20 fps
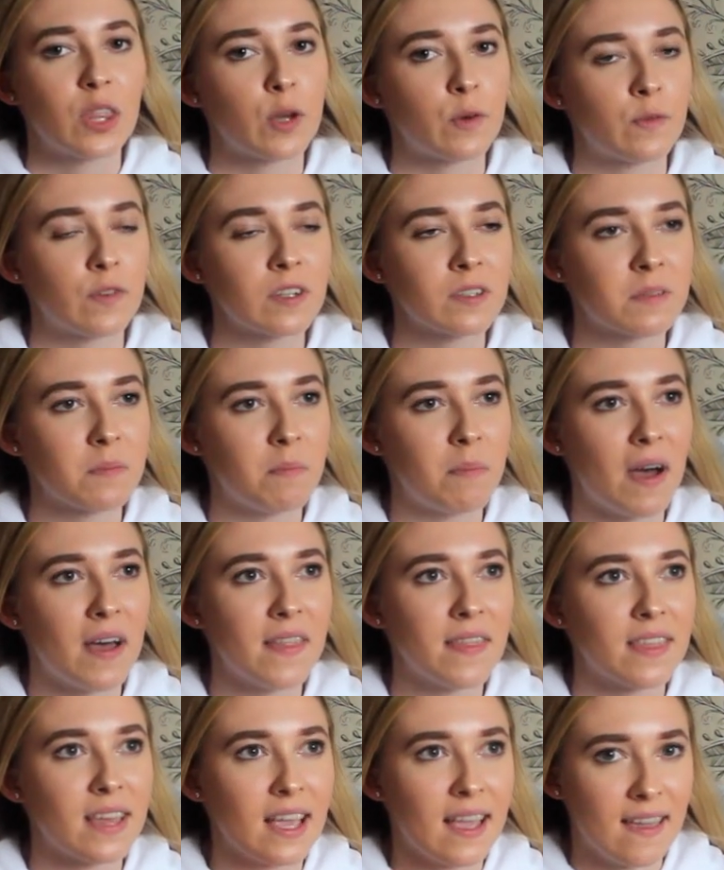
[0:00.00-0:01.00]
The first
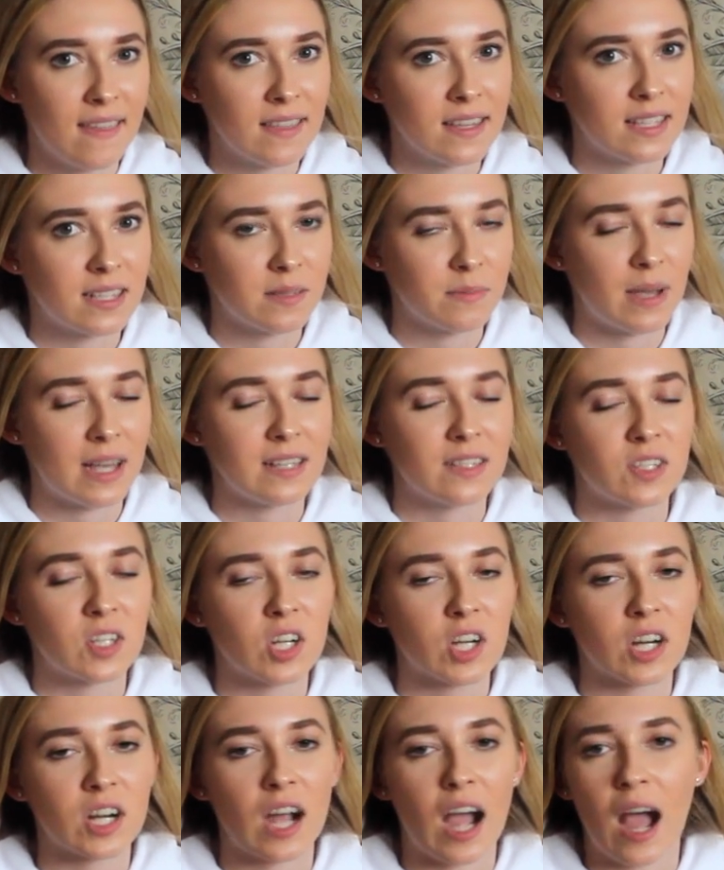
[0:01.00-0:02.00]
month in the
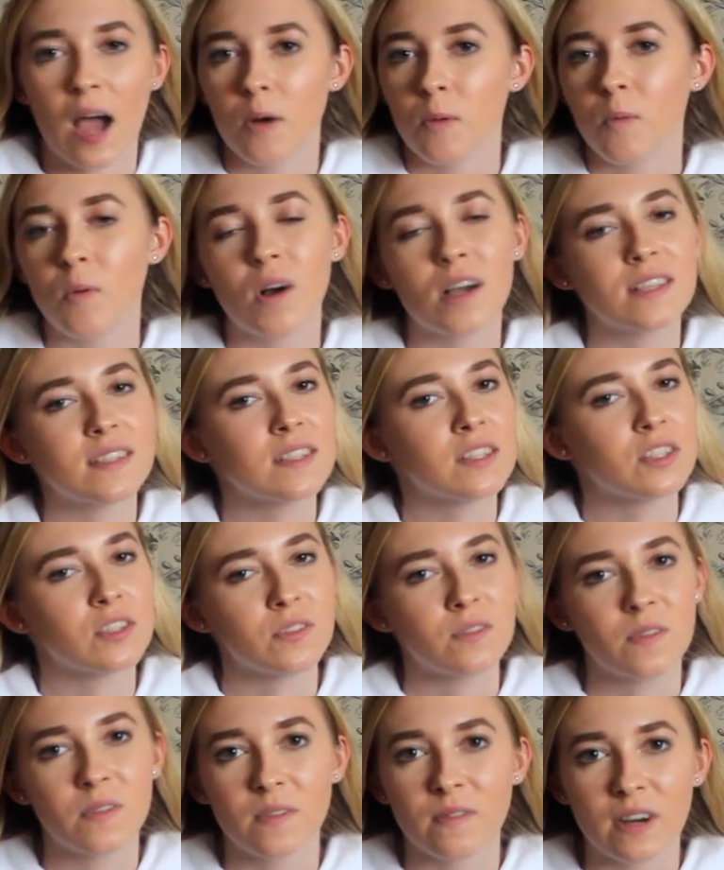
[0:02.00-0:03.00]
semester, I wasn't
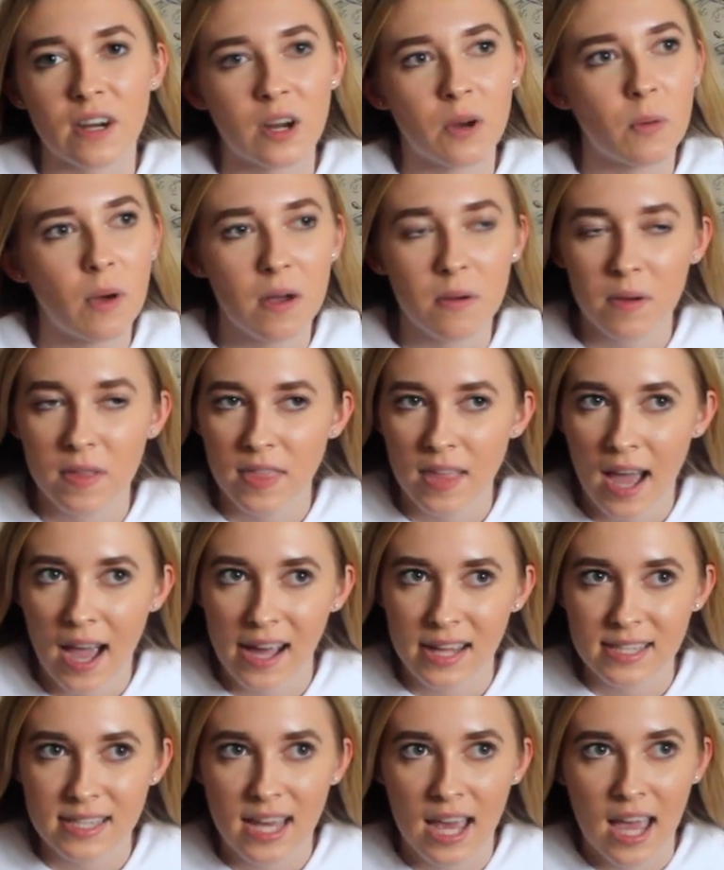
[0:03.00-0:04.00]
doing very well with
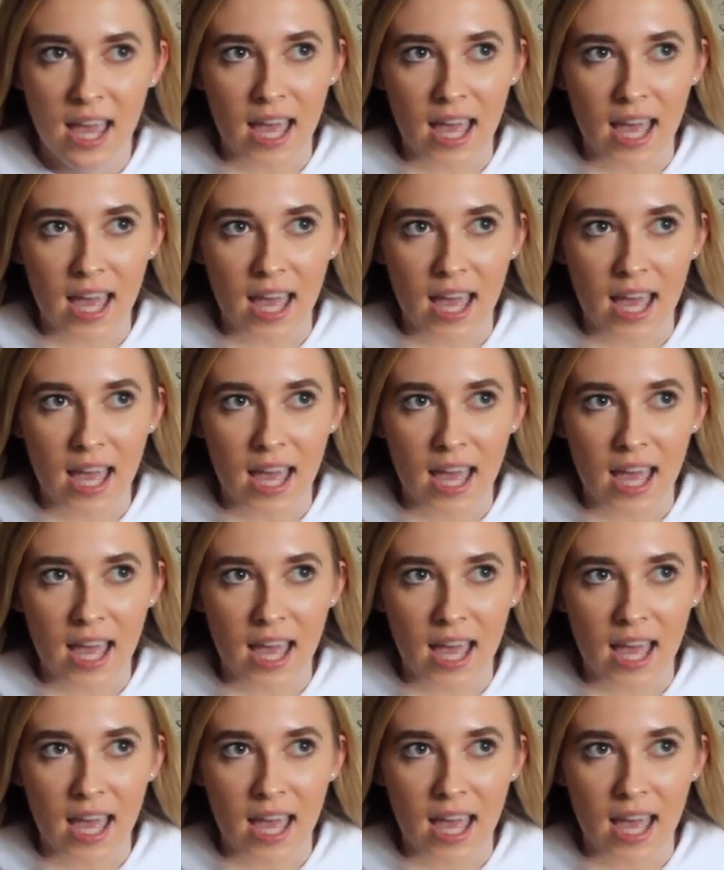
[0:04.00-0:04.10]
that,